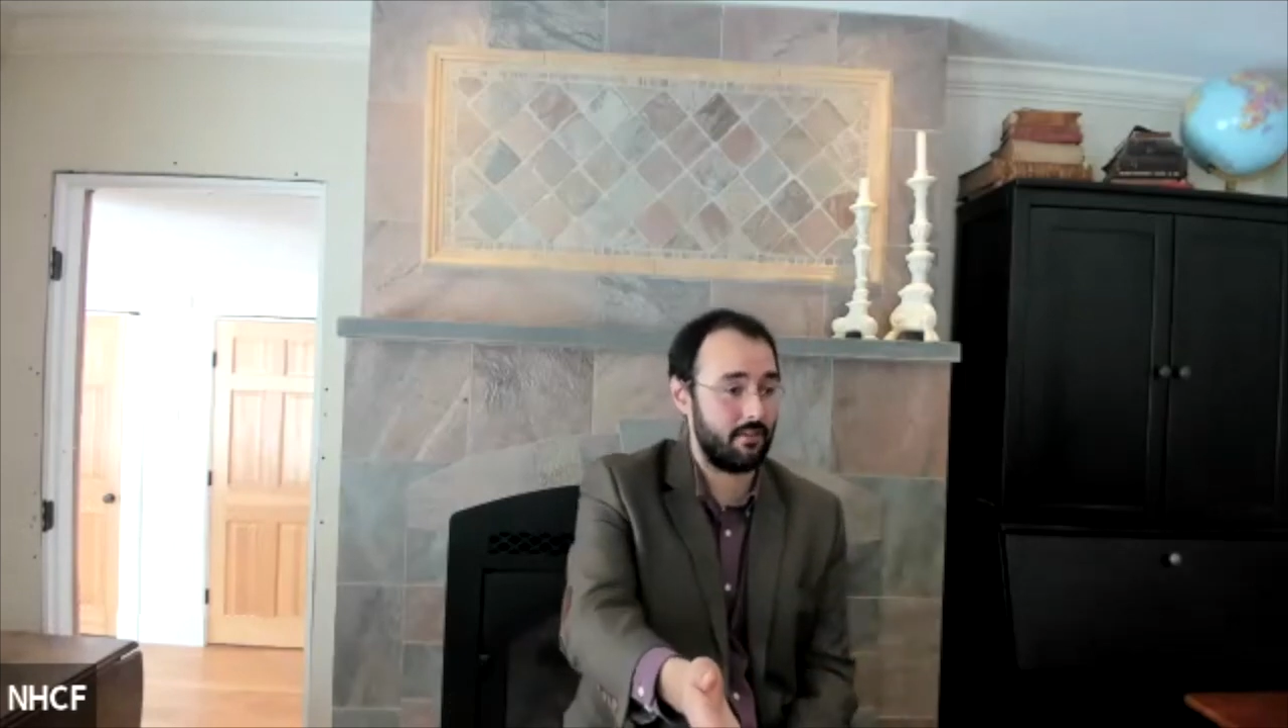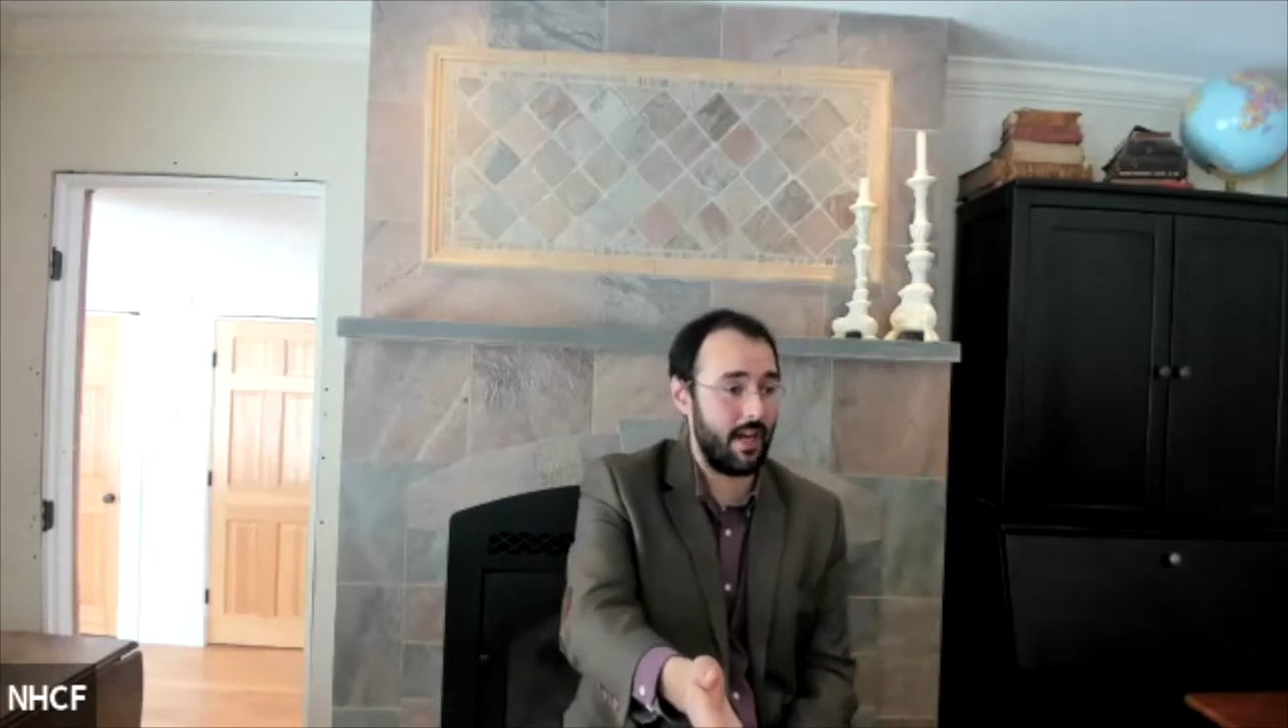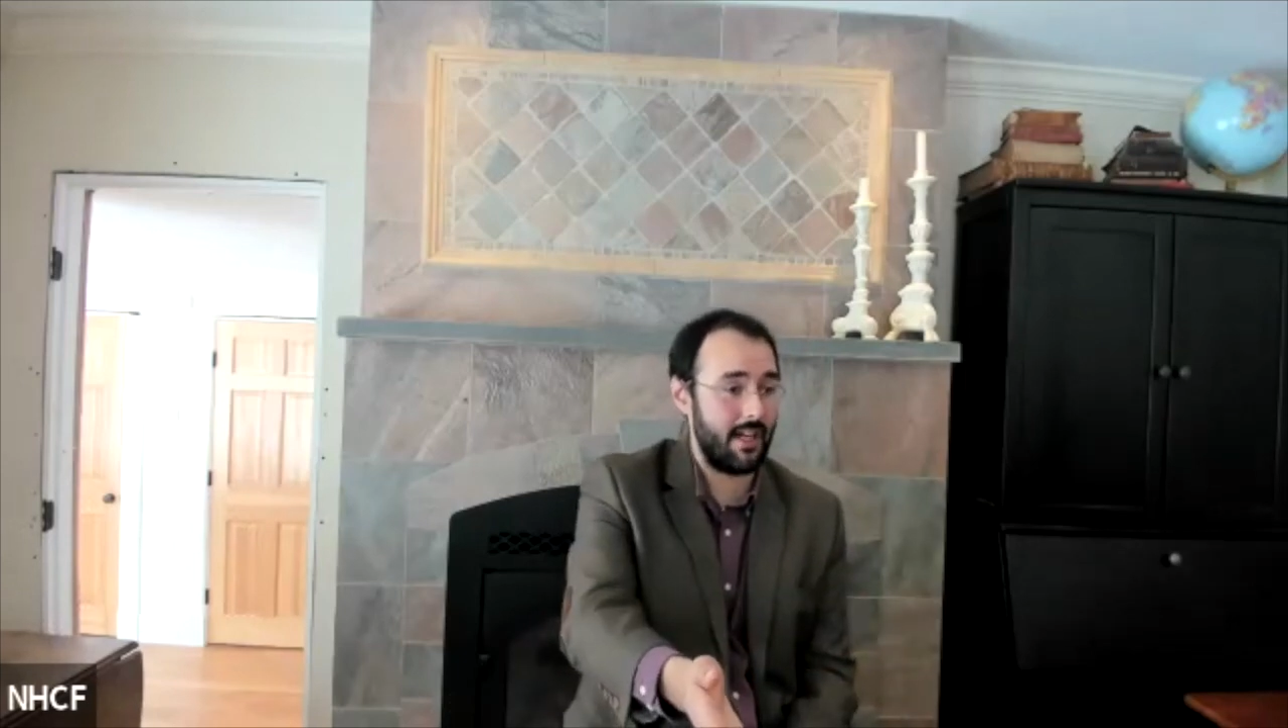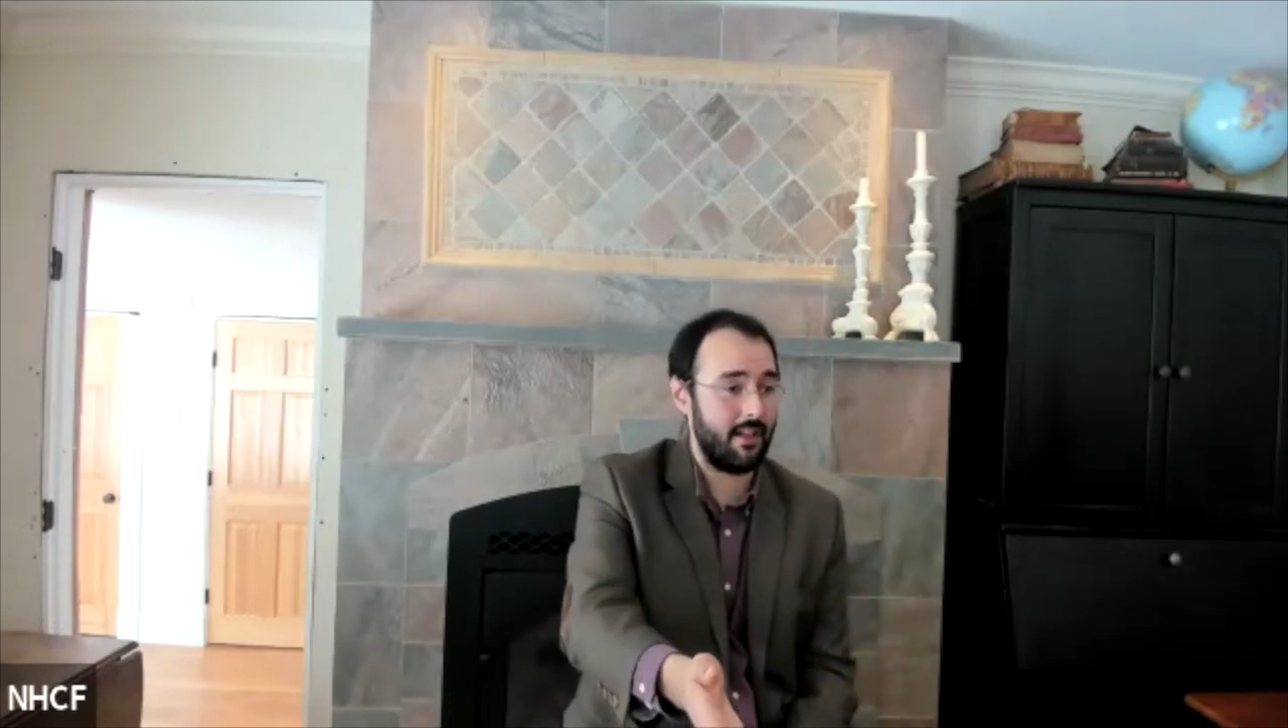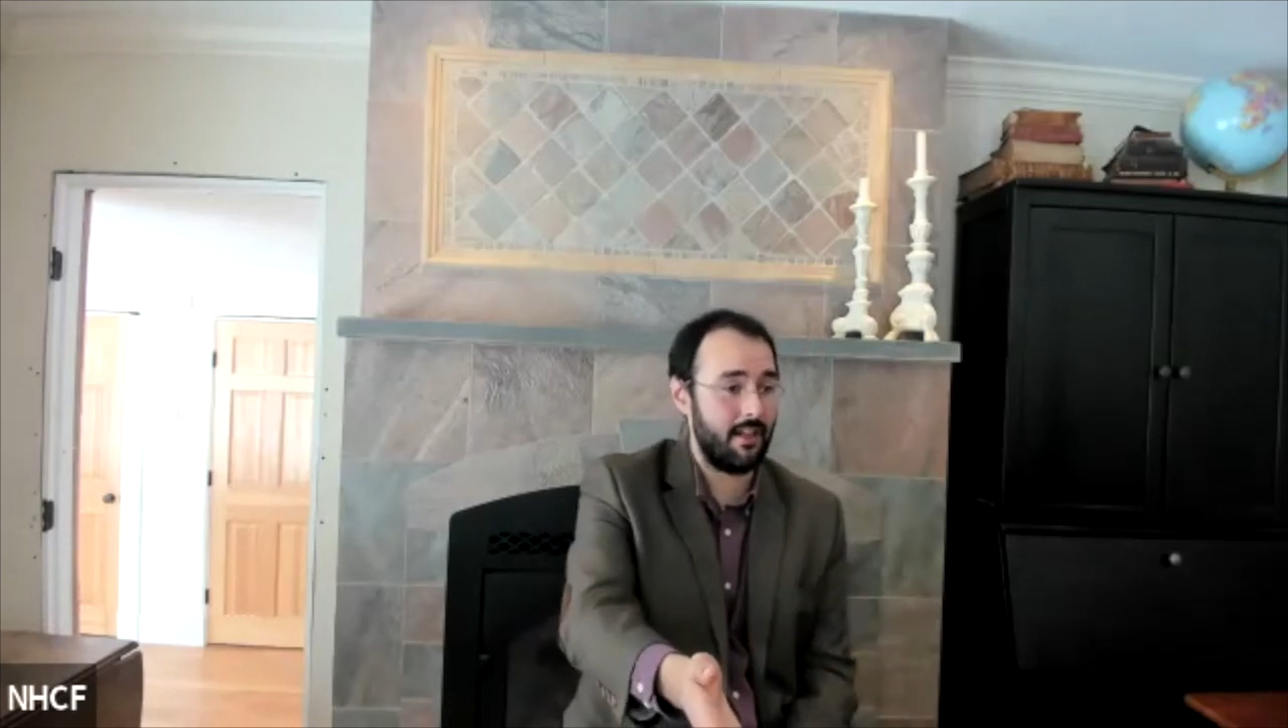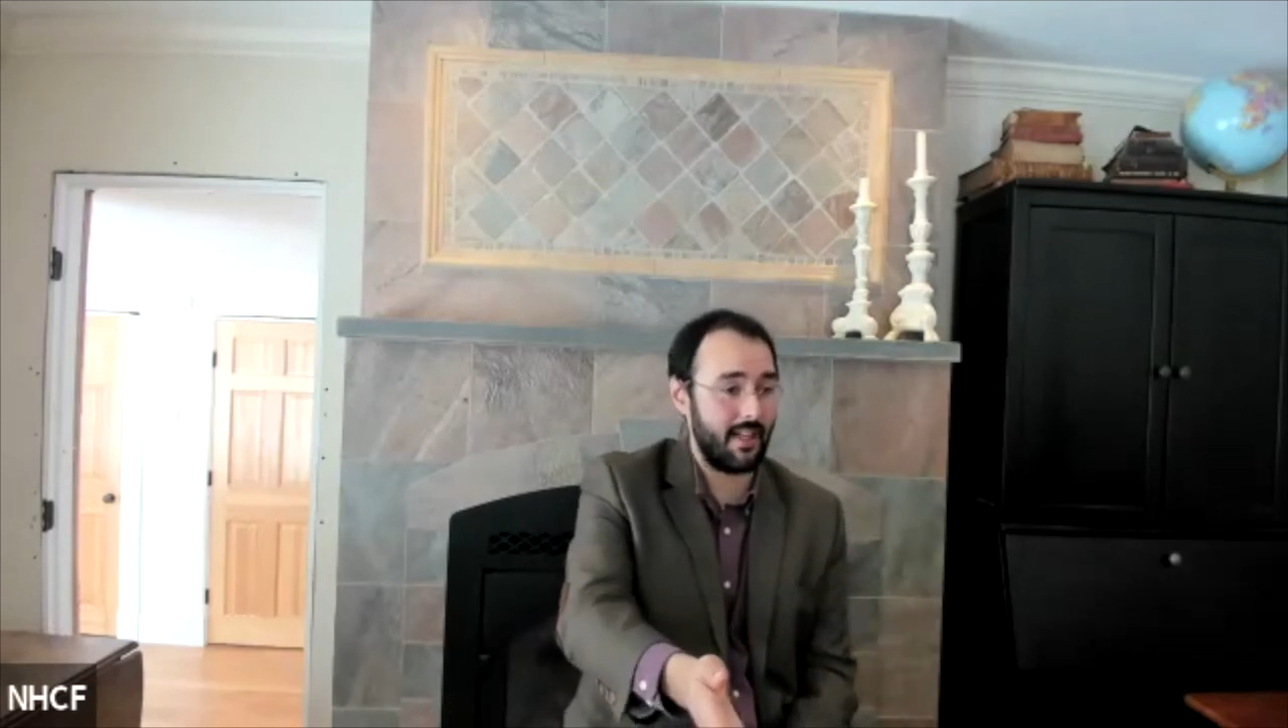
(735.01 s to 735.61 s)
right? Yeah.